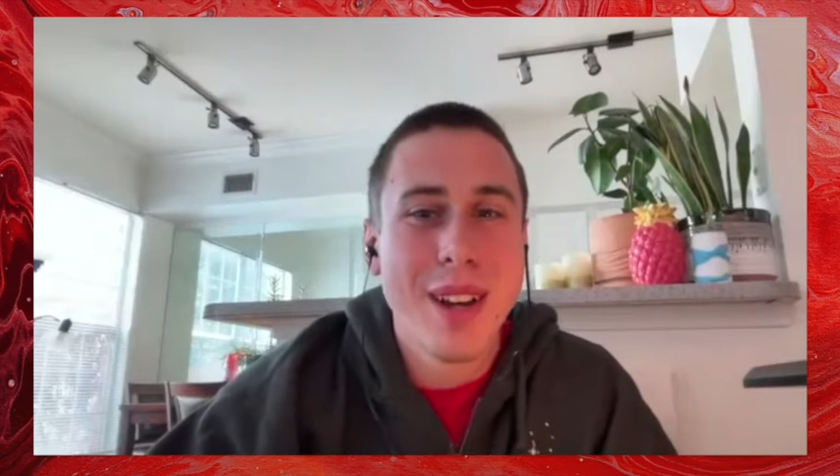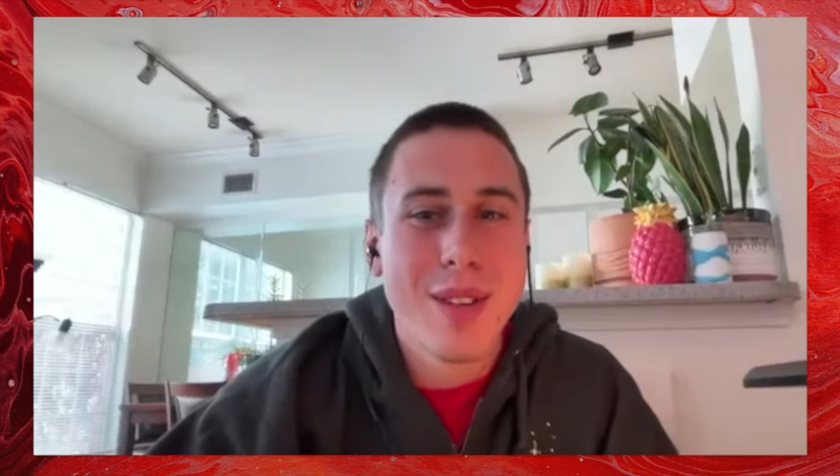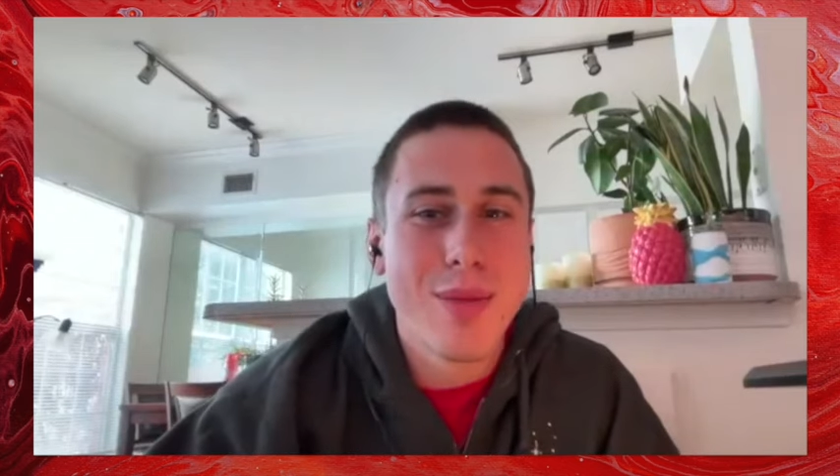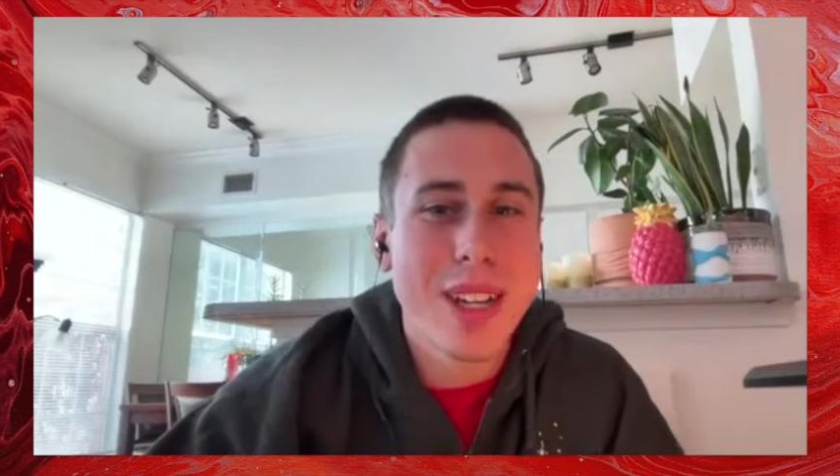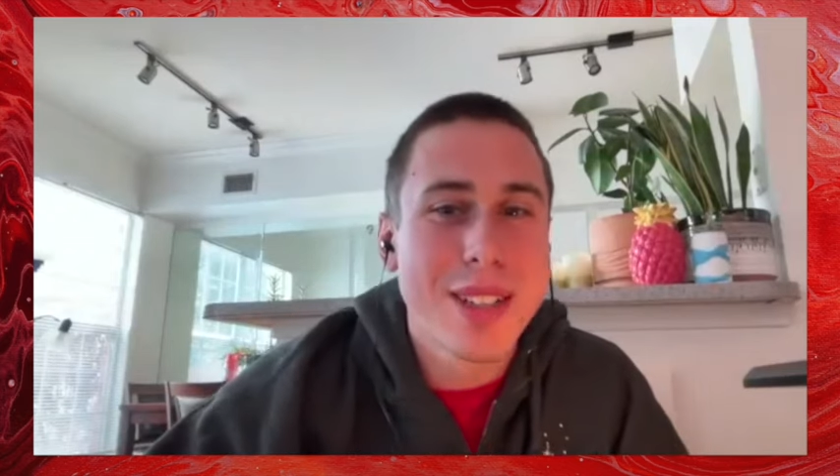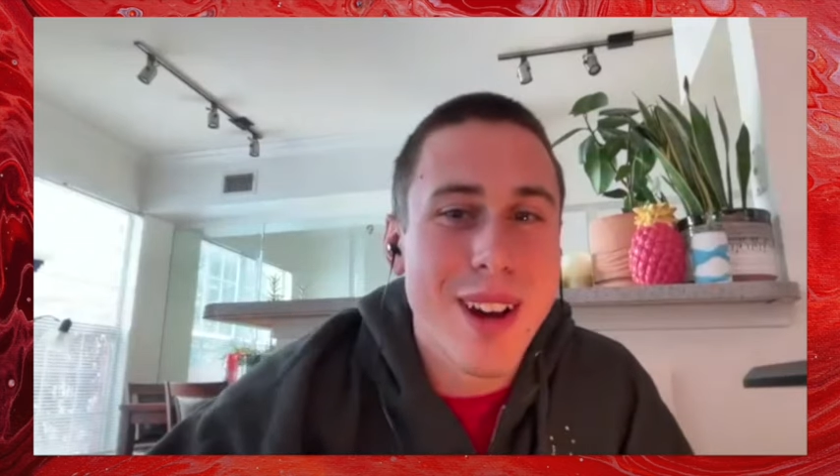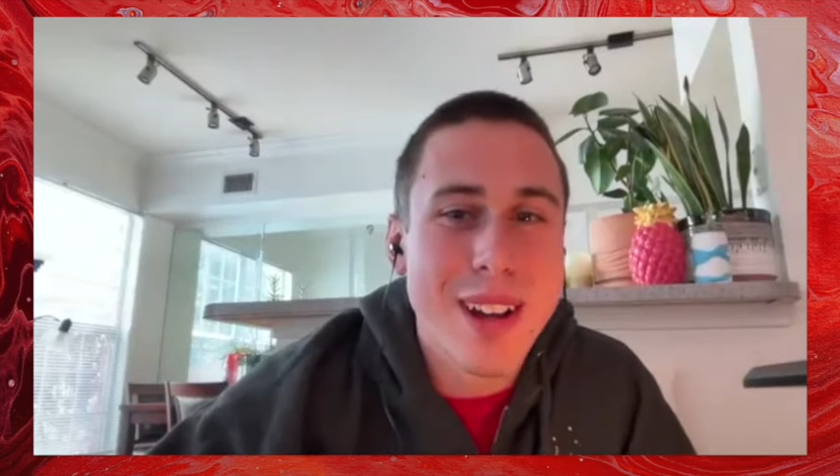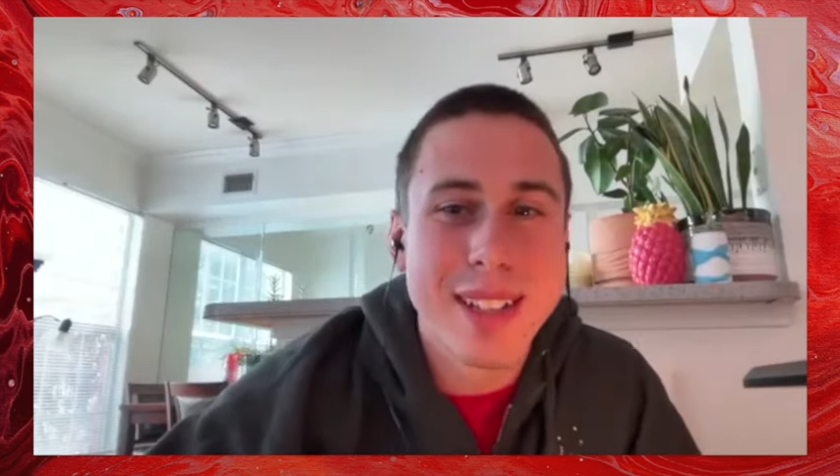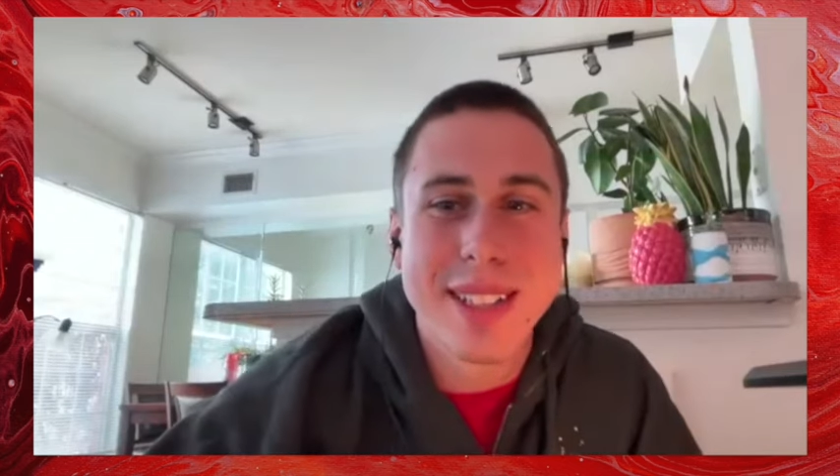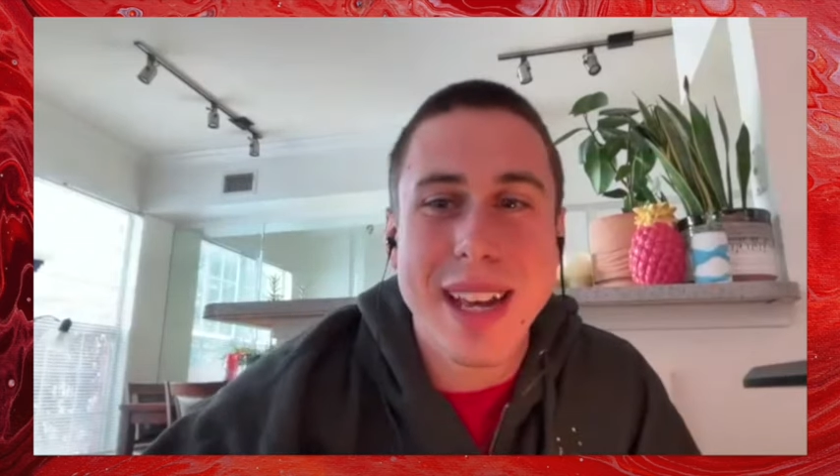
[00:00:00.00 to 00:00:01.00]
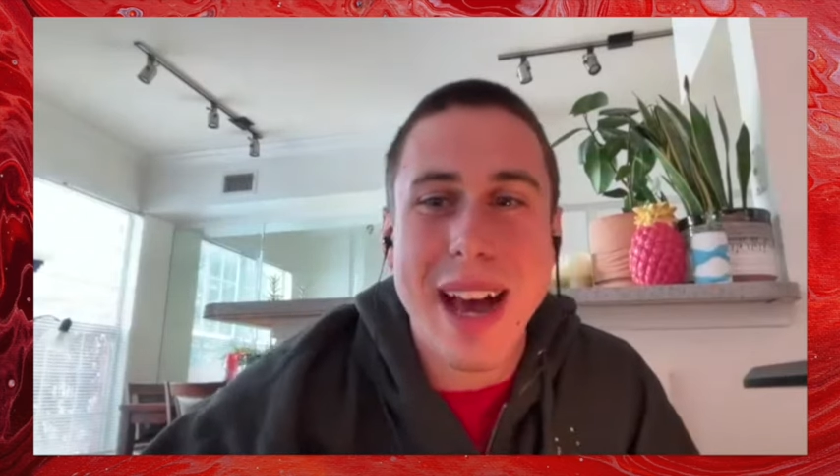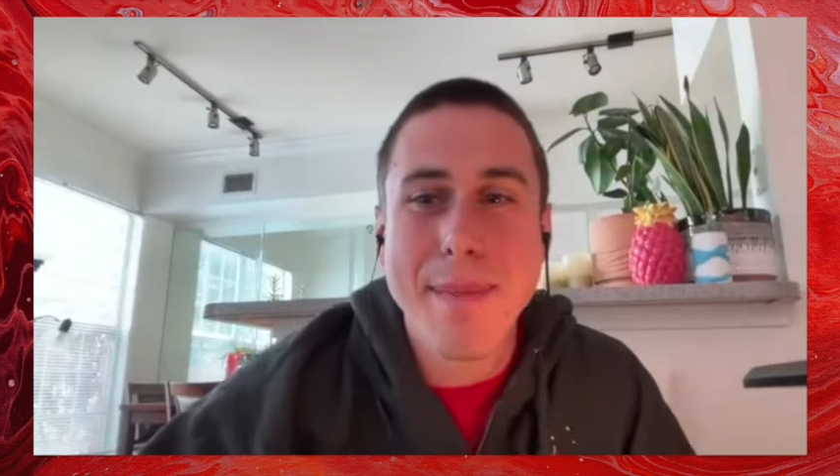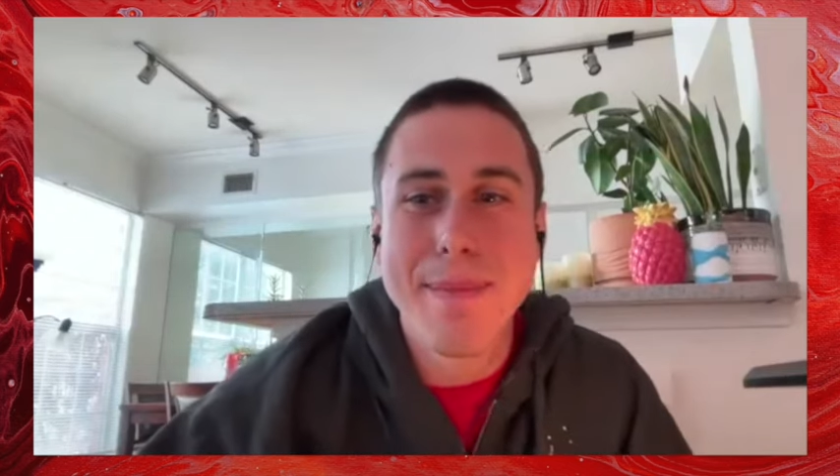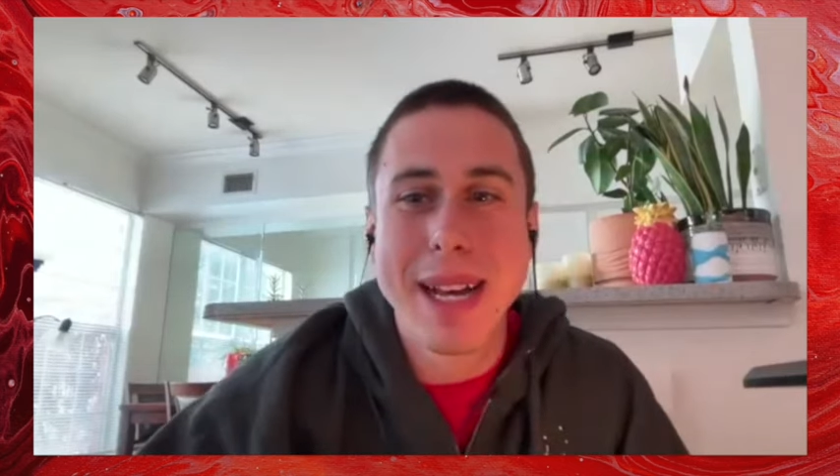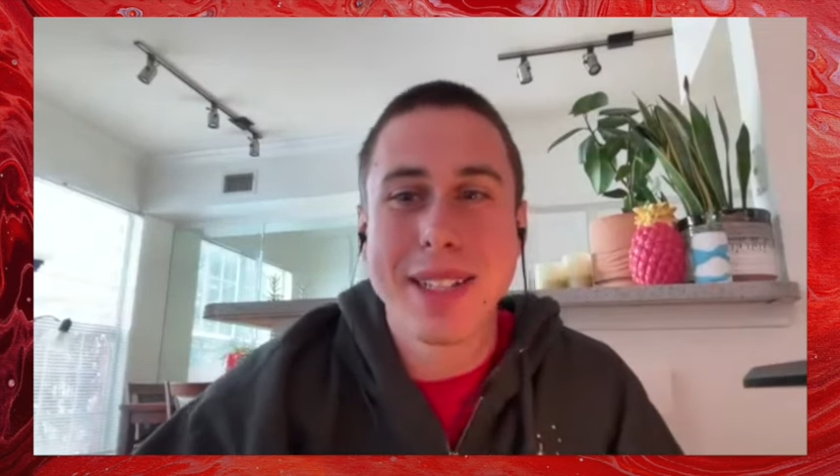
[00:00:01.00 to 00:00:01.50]
Russ Lawton and
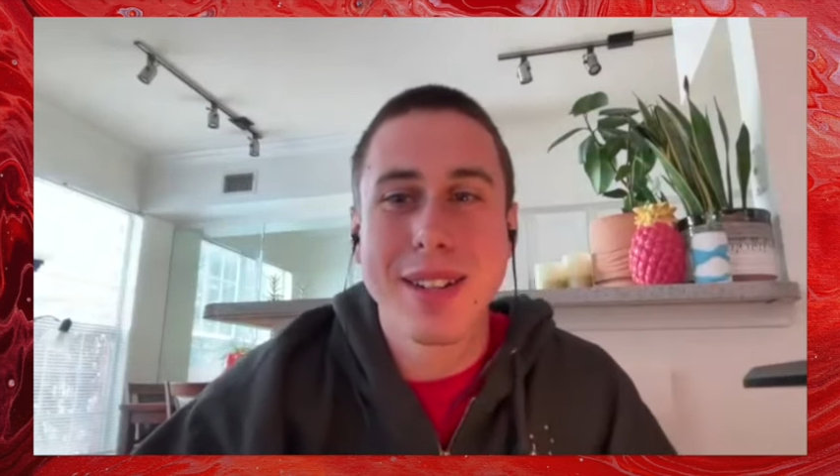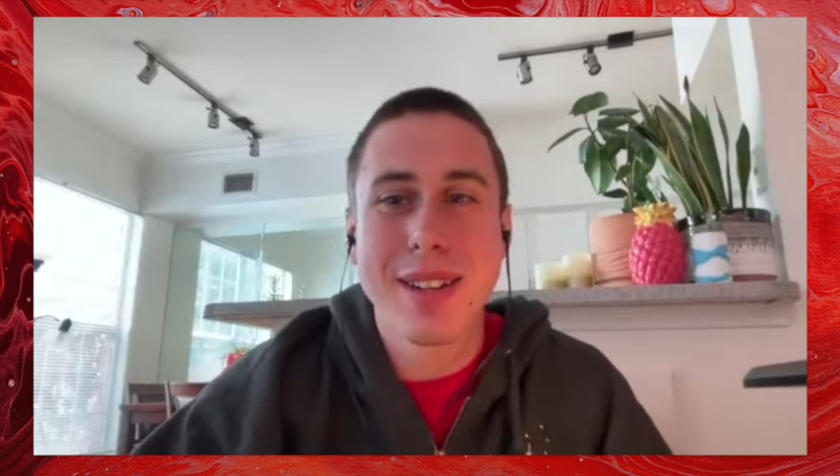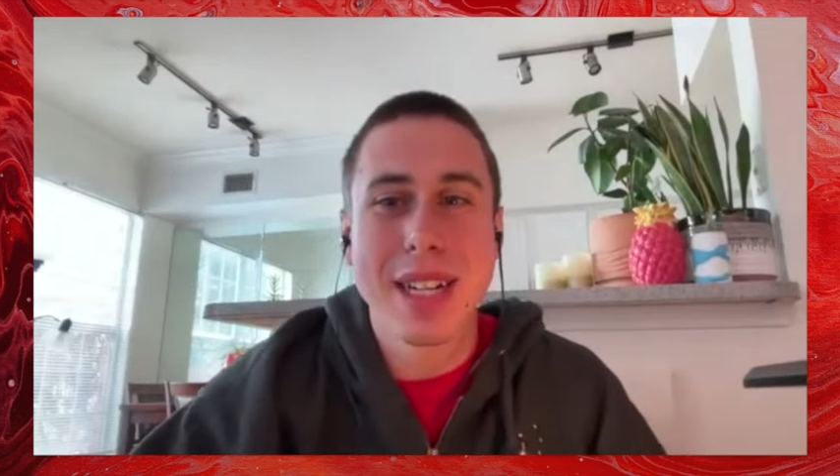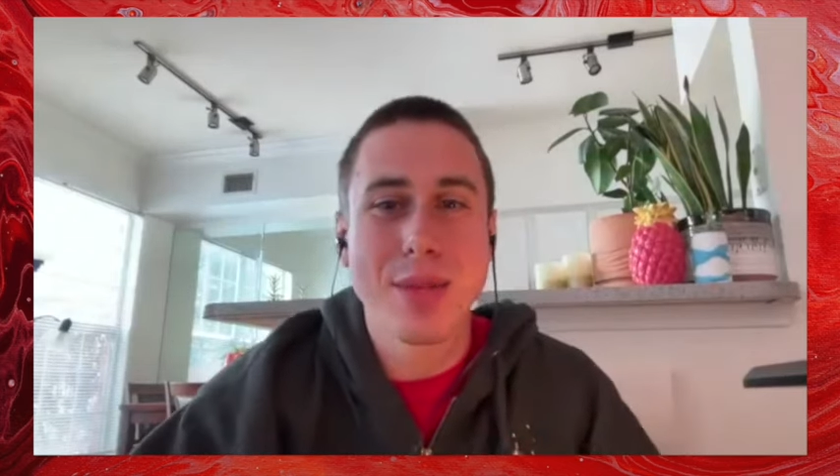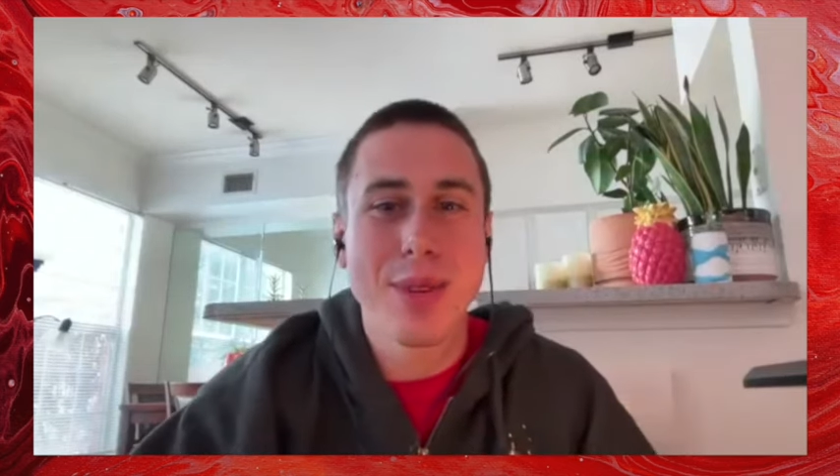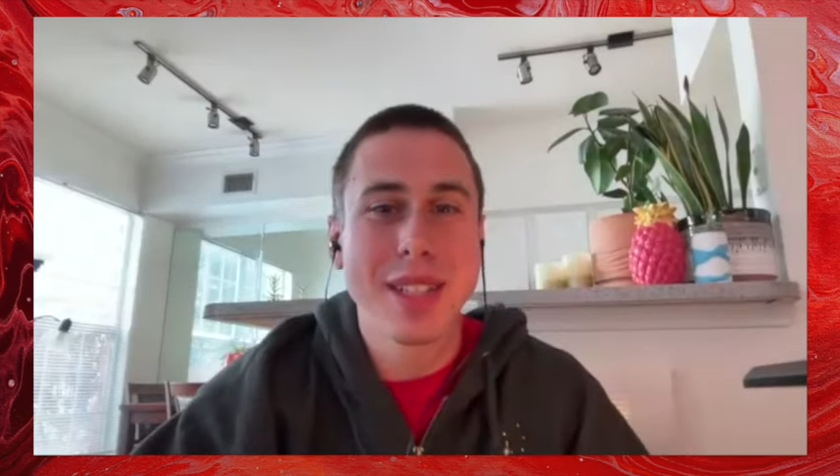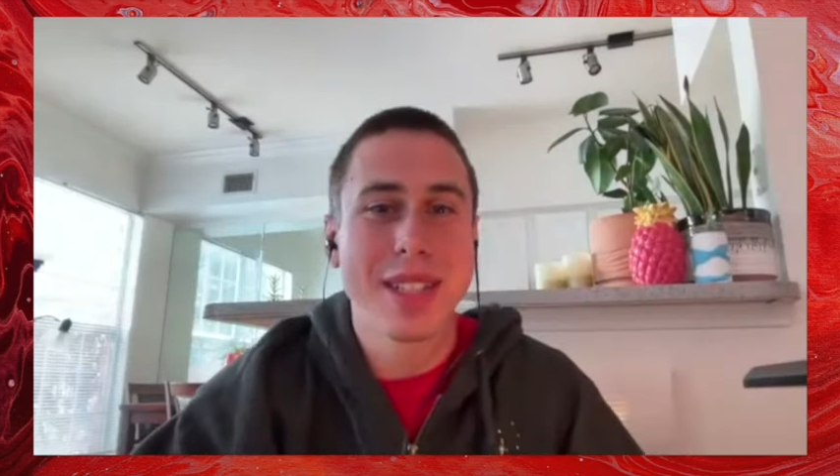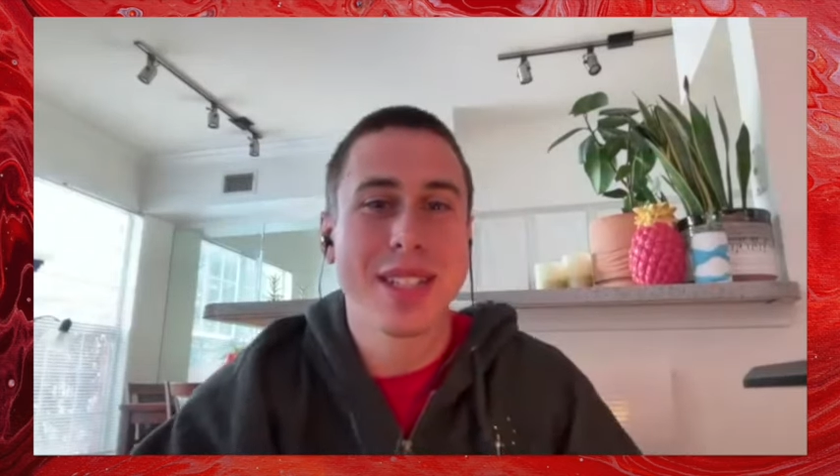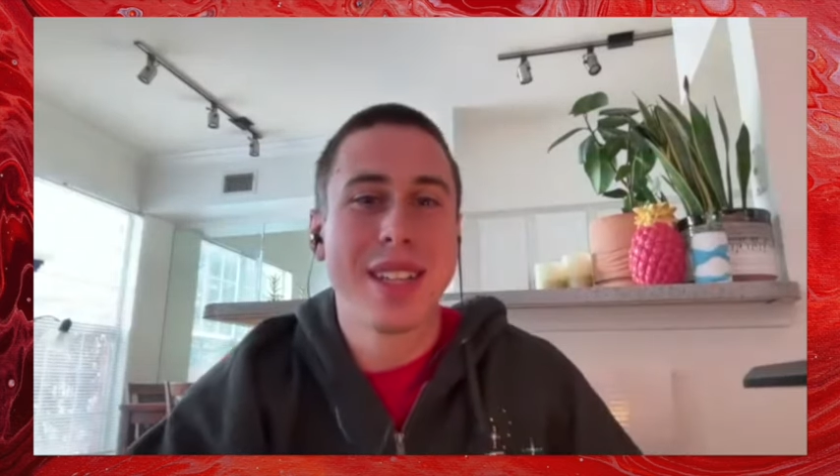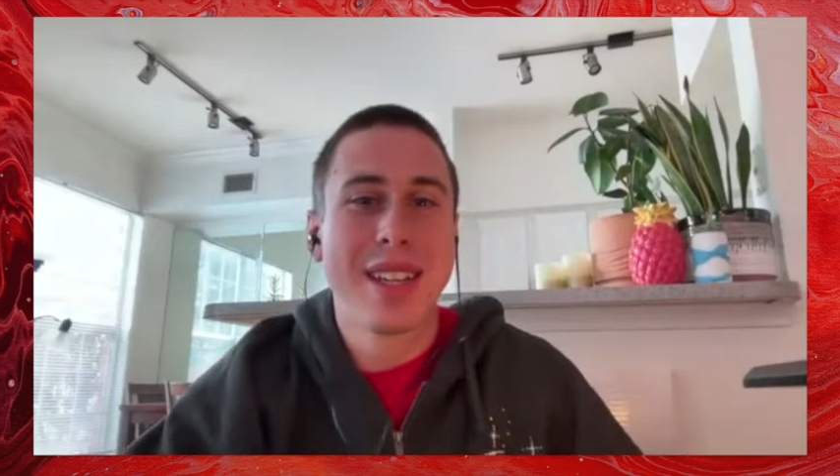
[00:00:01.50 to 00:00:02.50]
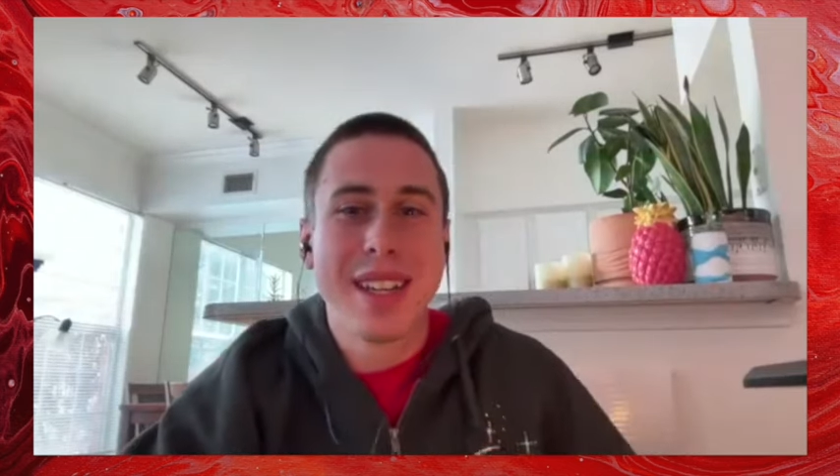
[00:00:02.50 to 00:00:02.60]
Scott Metzger, as well as